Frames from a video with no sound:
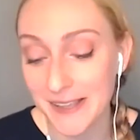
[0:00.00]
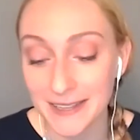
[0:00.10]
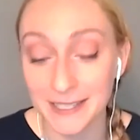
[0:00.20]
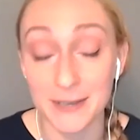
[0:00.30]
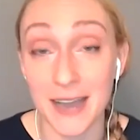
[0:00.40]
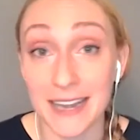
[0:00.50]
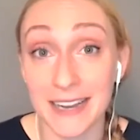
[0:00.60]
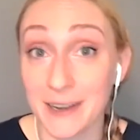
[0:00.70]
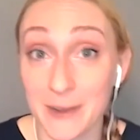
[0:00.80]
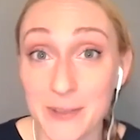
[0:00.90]
So I
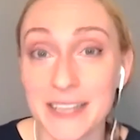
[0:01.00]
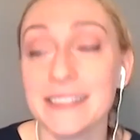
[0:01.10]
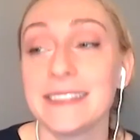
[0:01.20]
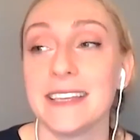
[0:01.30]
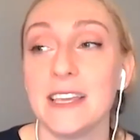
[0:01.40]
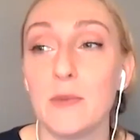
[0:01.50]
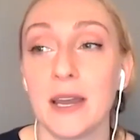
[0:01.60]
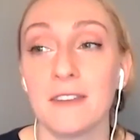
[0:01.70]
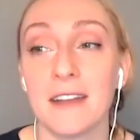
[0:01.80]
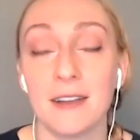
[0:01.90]
didn't know this. He
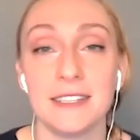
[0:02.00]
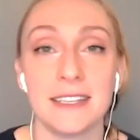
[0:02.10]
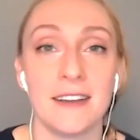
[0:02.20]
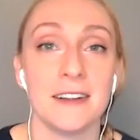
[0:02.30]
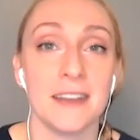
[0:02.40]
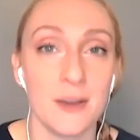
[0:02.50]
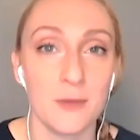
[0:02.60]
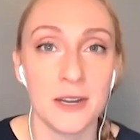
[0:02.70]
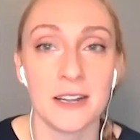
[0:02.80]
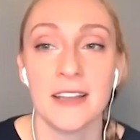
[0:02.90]
went around to our
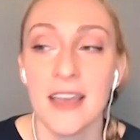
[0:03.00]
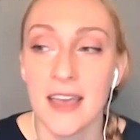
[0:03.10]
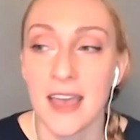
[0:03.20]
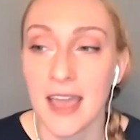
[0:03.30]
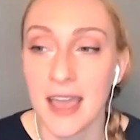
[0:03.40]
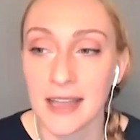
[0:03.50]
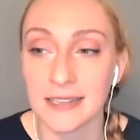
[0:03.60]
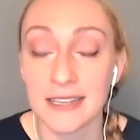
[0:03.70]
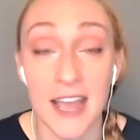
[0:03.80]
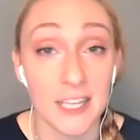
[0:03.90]
network
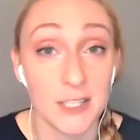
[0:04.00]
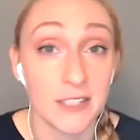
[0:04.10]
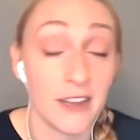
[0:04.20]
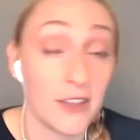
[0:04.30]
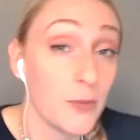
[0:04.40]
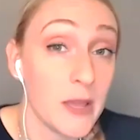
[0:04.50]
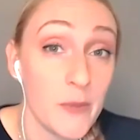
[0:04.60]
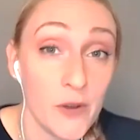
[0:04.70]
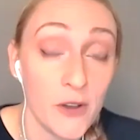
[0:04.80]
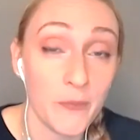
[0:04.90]
and he asked other
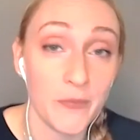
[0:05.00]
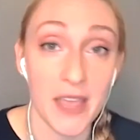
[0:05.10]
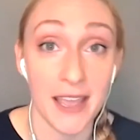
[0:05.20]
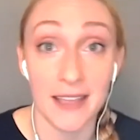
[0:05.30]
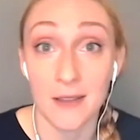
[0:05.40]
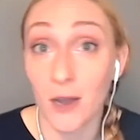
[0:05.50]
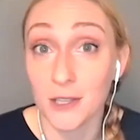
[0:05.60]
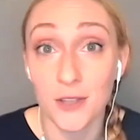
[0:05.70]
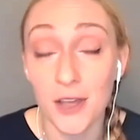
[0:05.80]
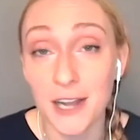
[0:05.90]
people, and they
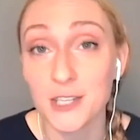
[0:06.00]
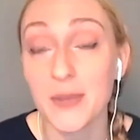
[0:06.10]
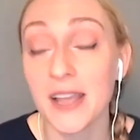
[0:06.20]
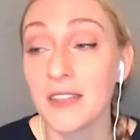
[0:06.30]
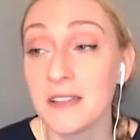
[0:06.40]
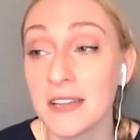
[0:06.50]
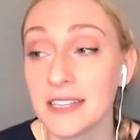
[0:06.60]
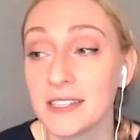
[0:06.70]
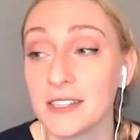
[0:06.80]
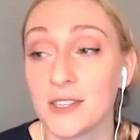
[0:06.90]
also thought I should be on the list.